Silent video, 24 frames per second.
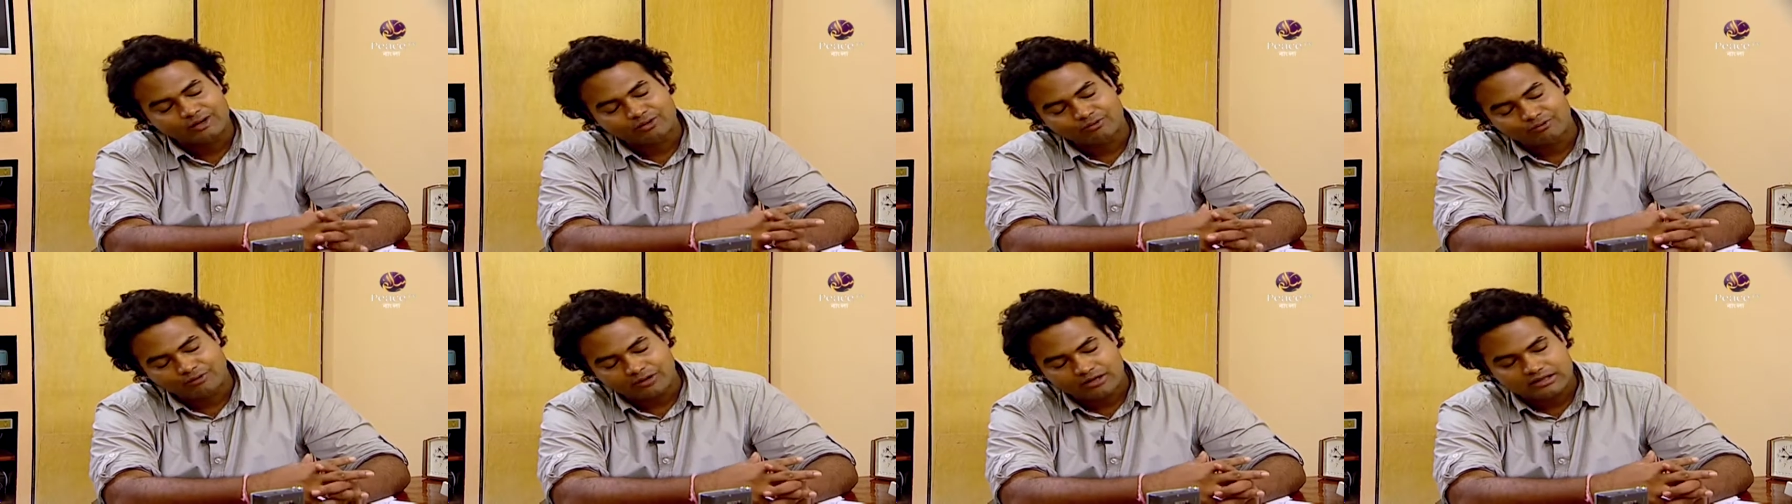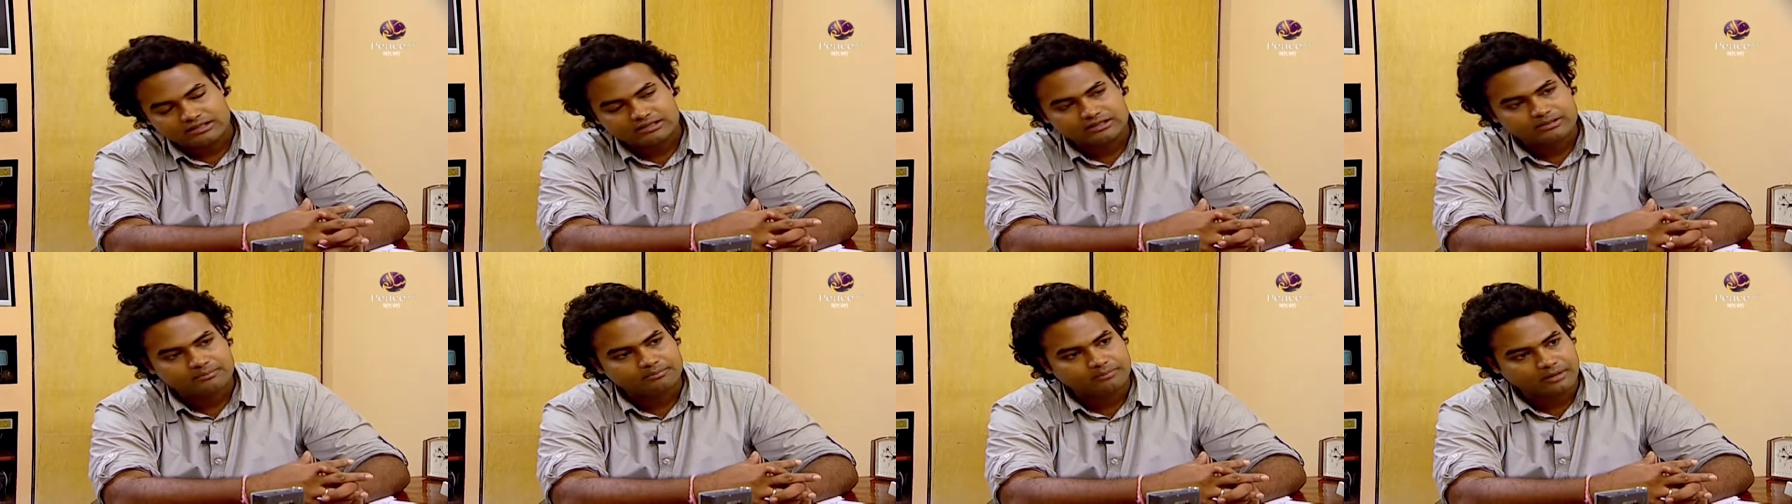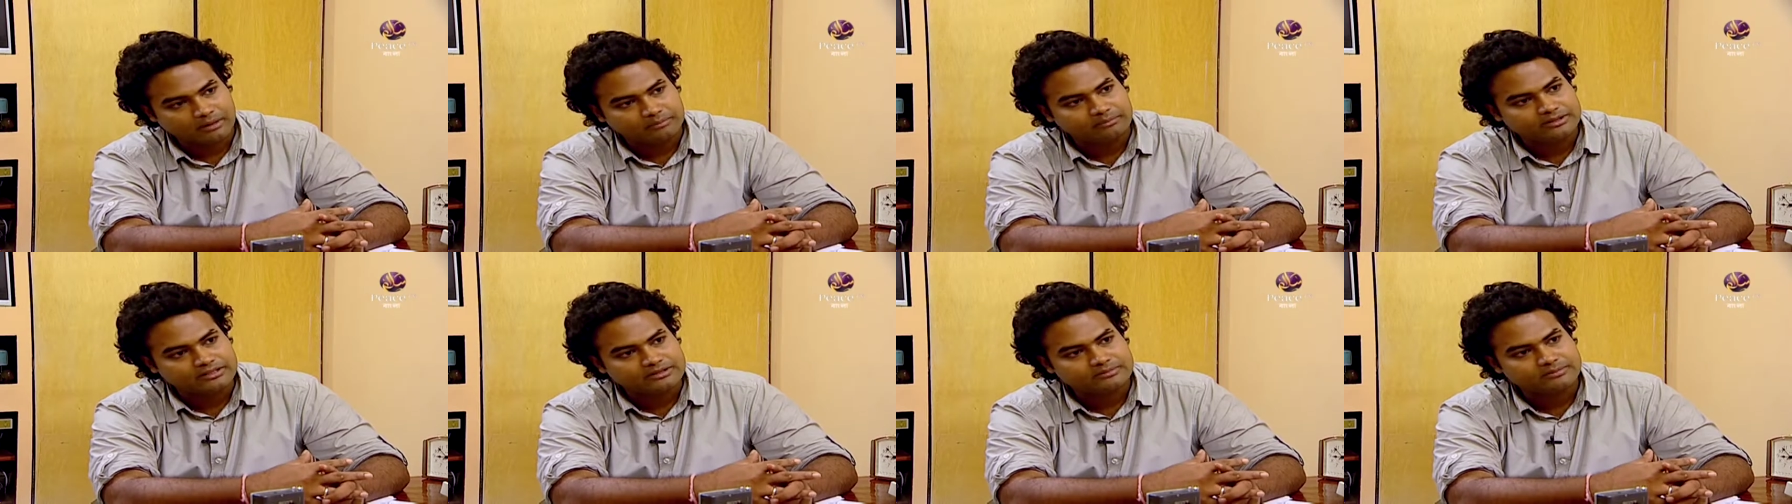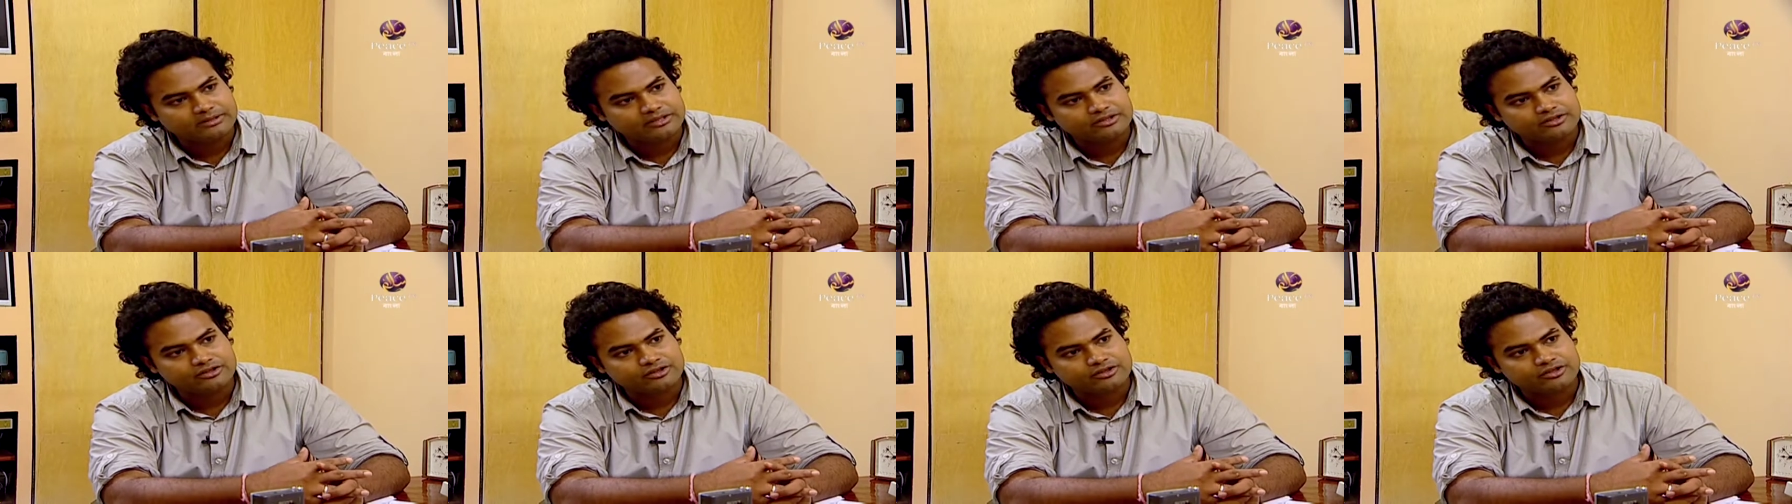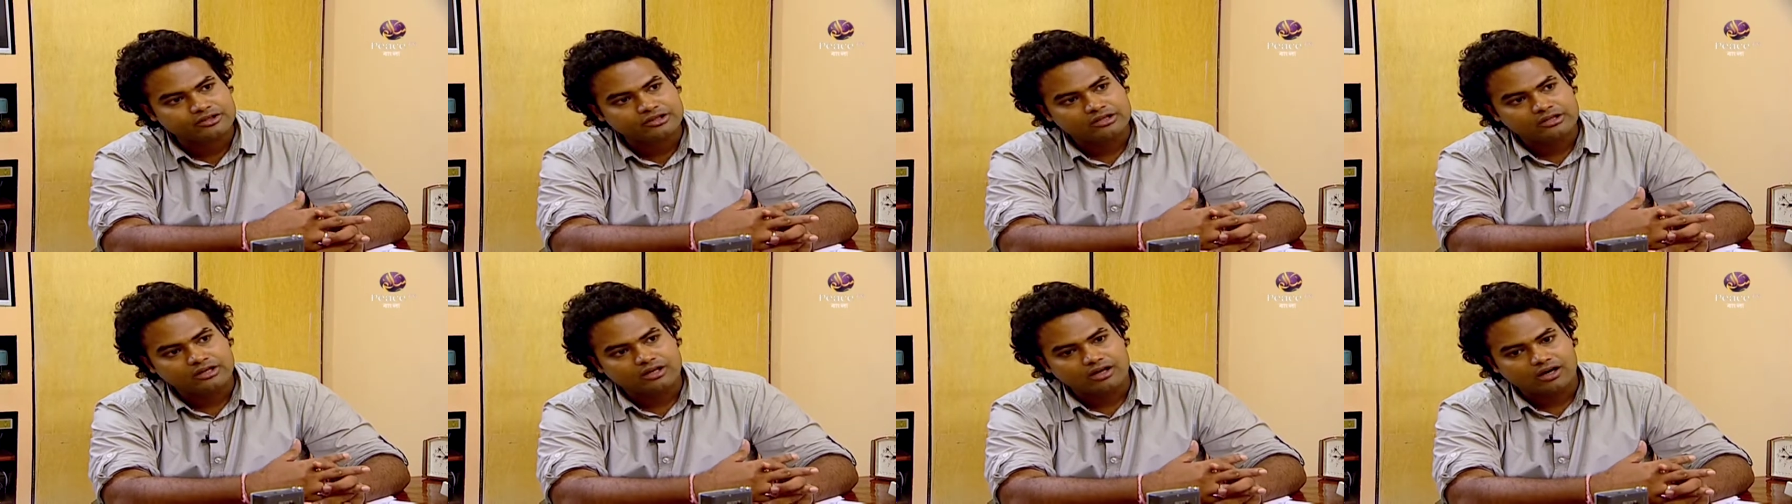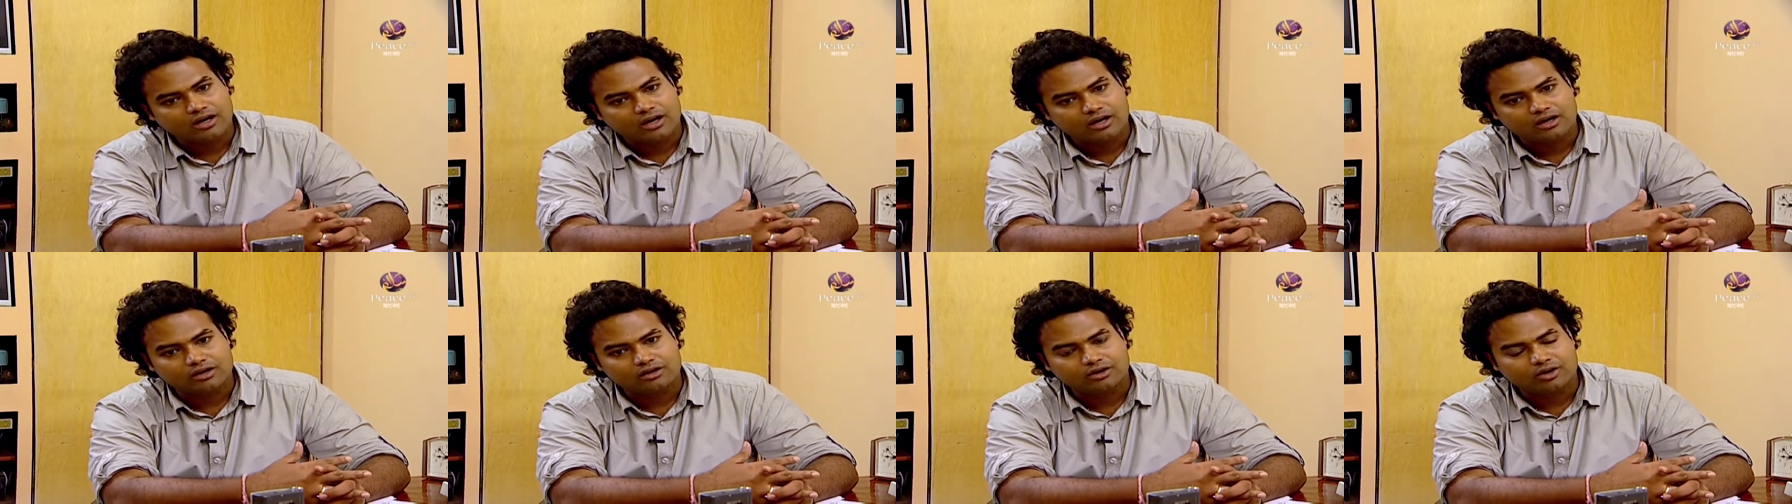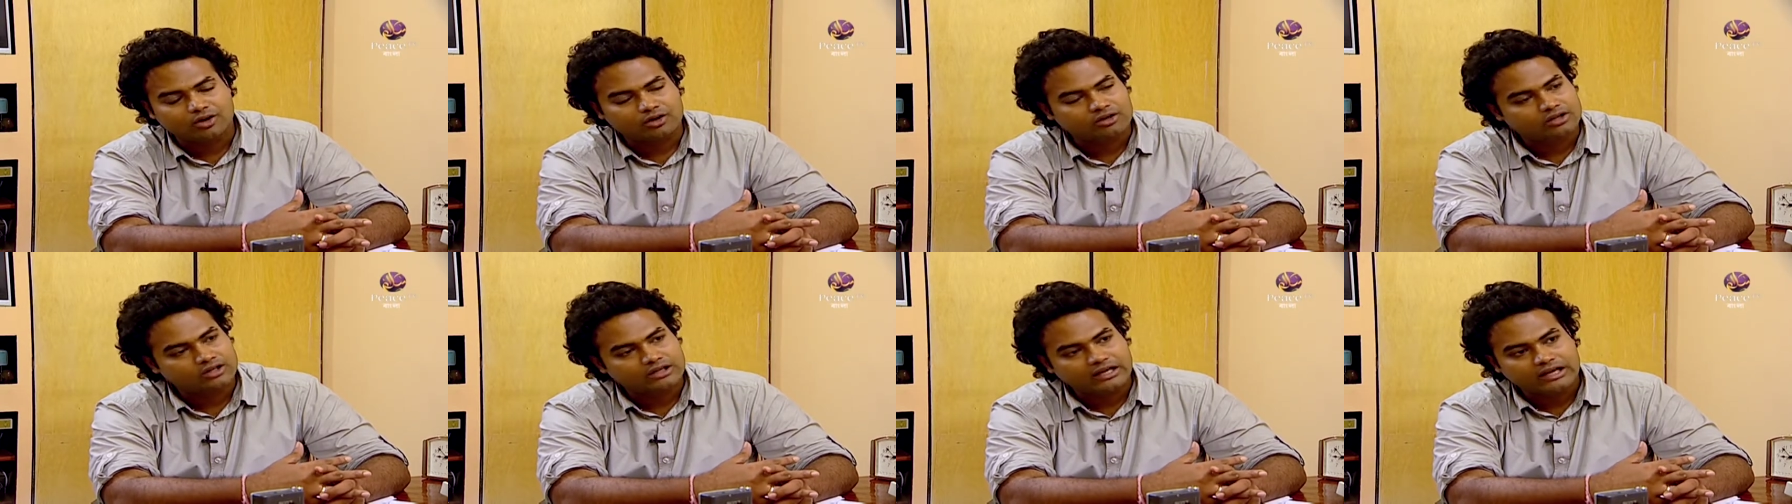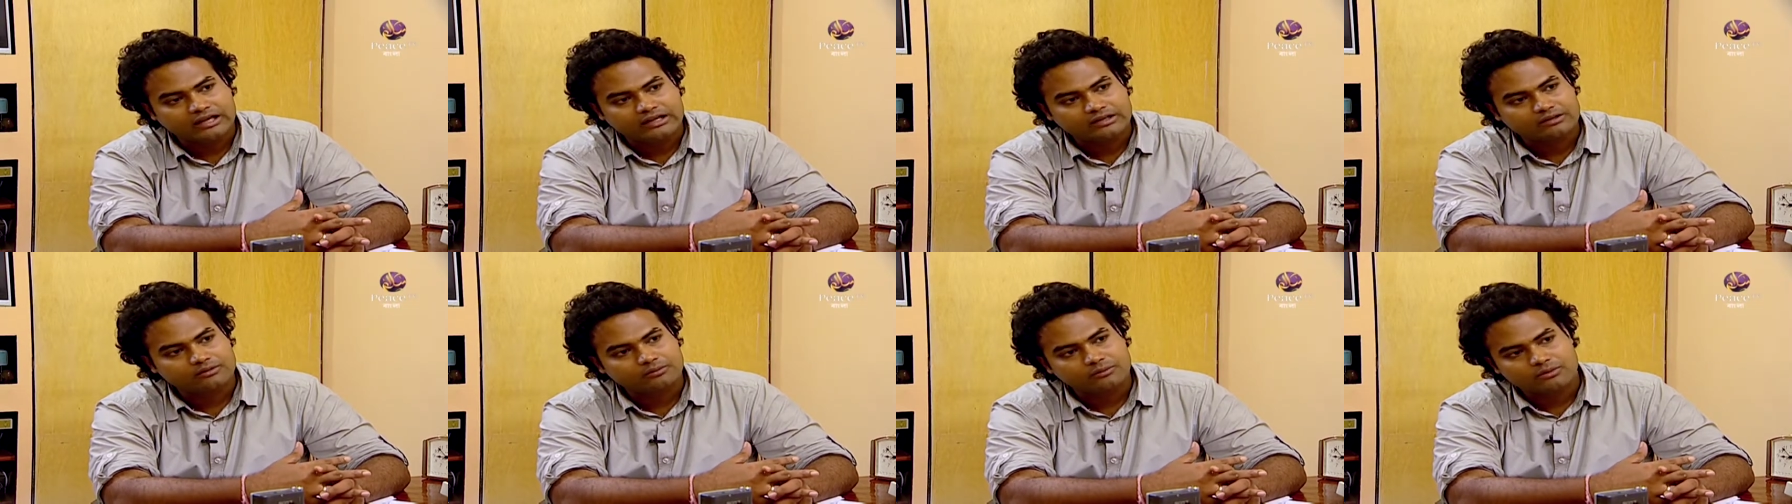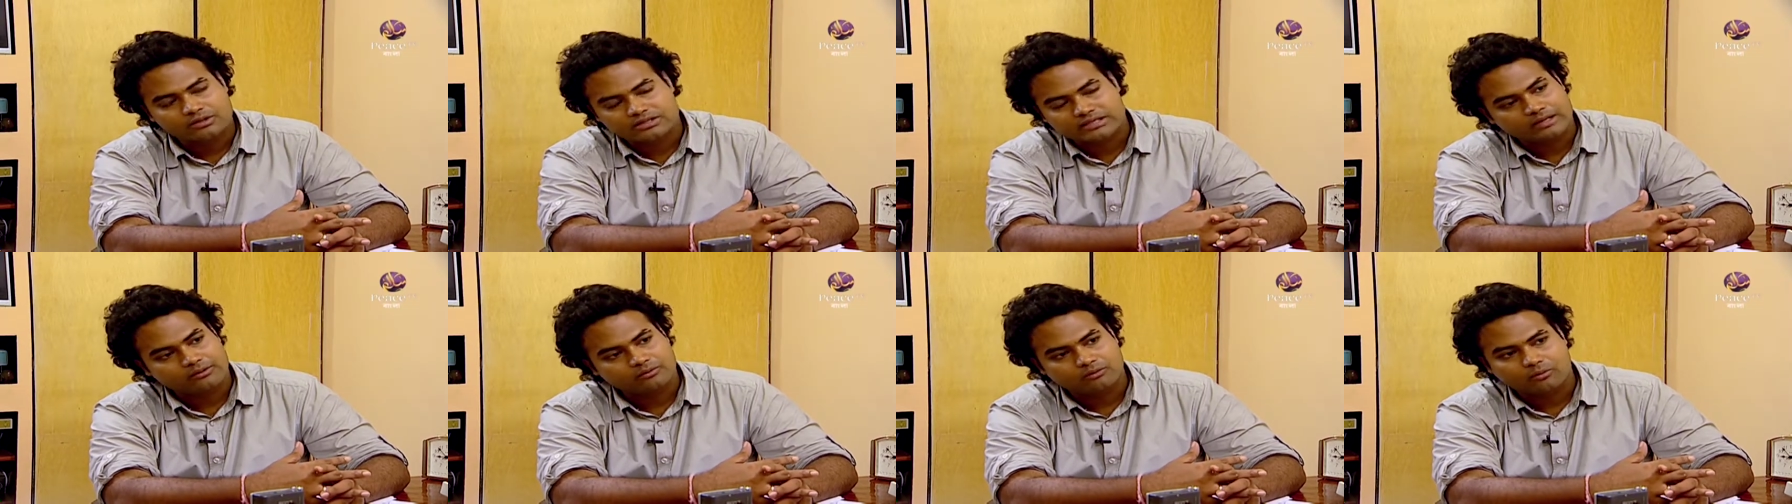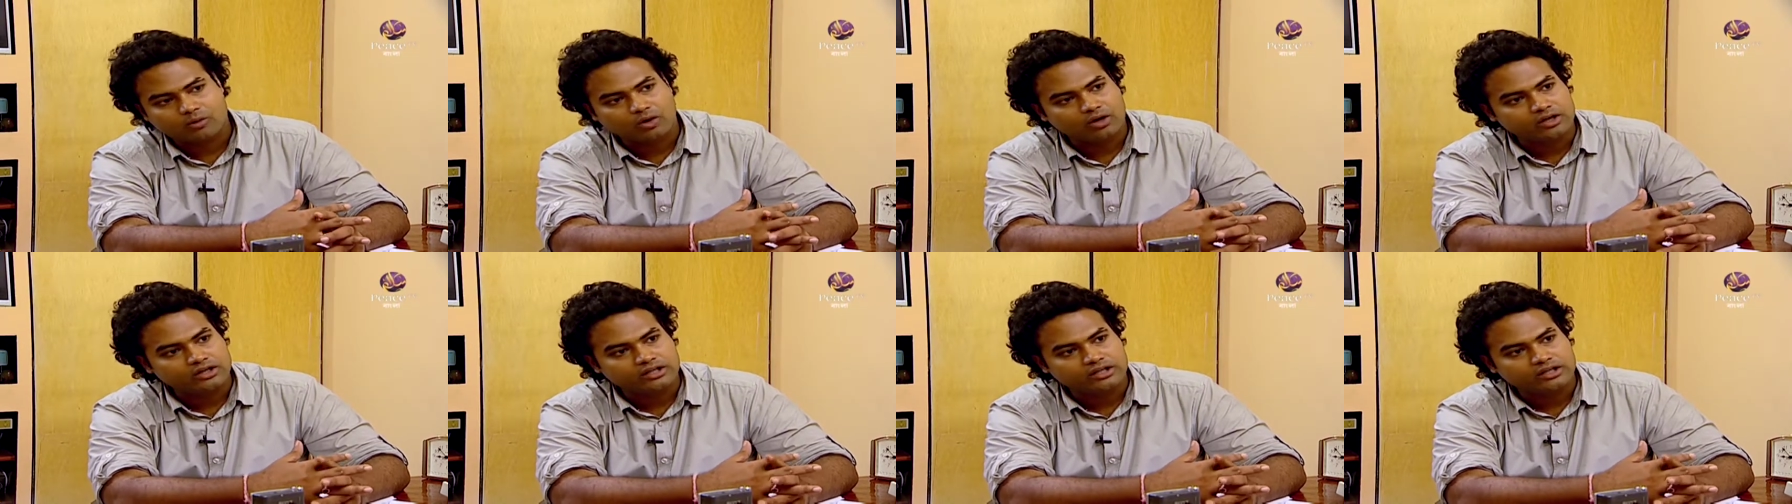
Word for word: And your first public speech, uh, Dr. Naik, was at